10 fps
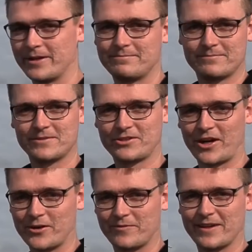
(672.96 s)
We
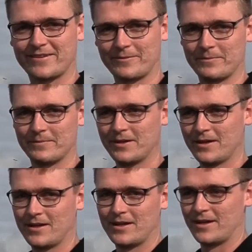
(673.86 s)
try to fix some
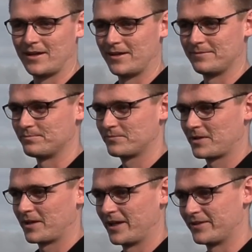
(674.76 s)
um,
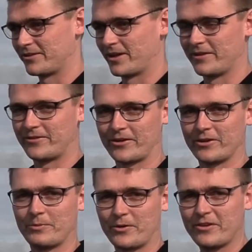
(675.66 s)
integrated
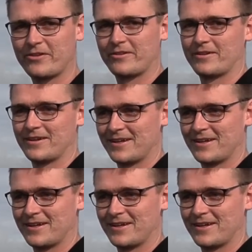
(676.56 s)
circuit boards,